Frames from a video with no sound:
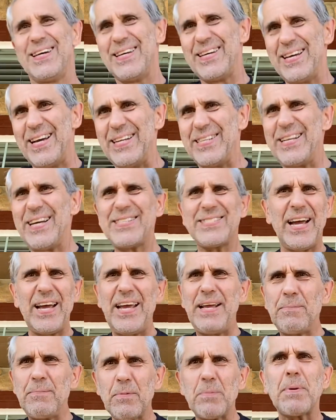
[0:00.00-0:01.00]
and I
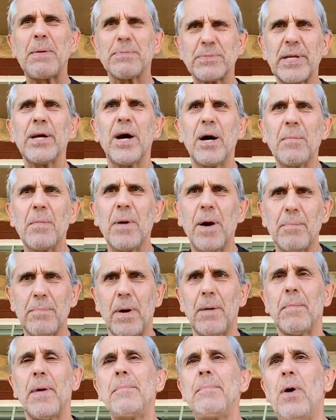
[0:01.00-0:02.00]
hate when people say
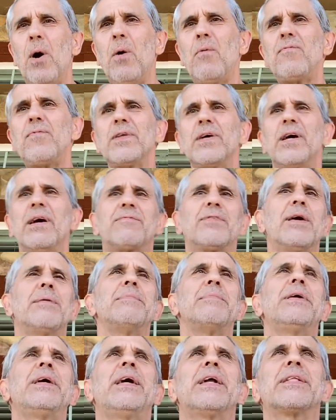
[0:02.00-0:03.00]
I'm hopefully I'll have time
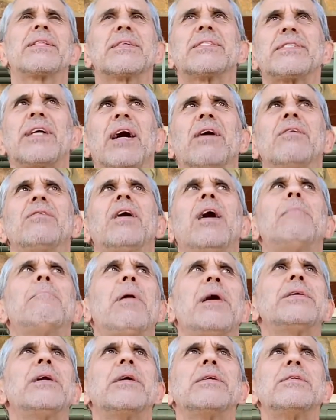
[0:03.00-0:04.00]
to edit this out. I
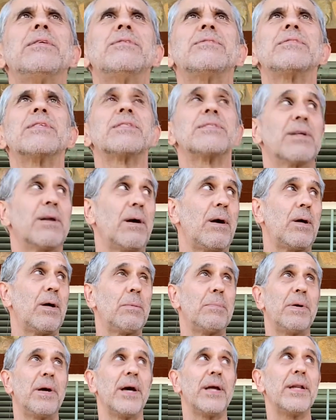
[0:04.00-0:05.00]
might not use this at all,
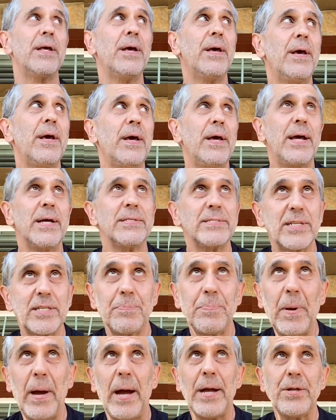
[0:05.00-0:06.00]
but since
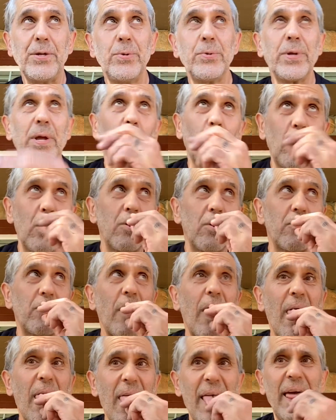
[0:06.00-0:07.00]
I do get worse
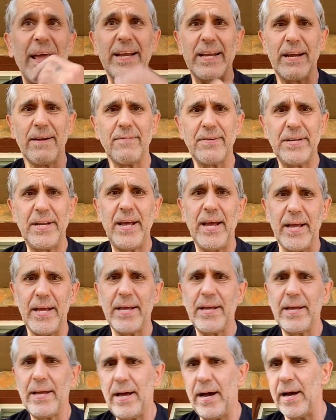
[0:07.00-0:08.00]
like every day,
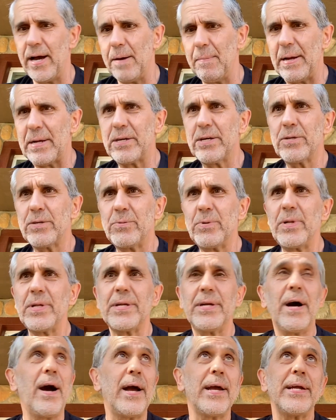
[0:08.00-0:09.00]
I could really
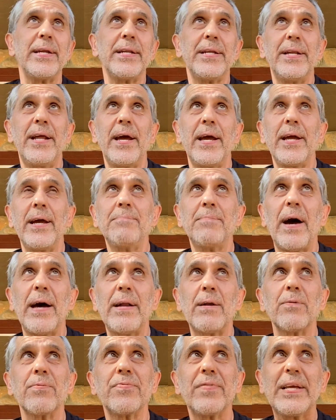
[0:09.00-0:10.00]
die any day, and I
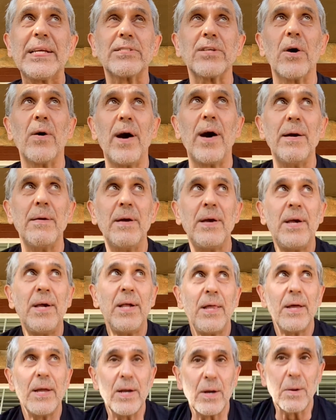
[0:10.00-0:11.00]
don't think so.
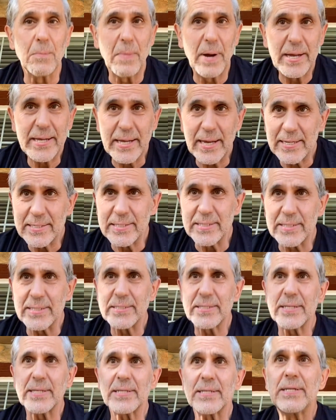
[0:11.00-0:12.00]
My guess
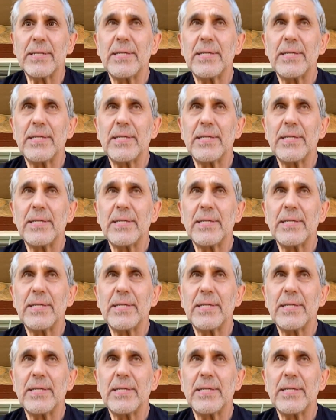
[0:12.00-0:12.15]
is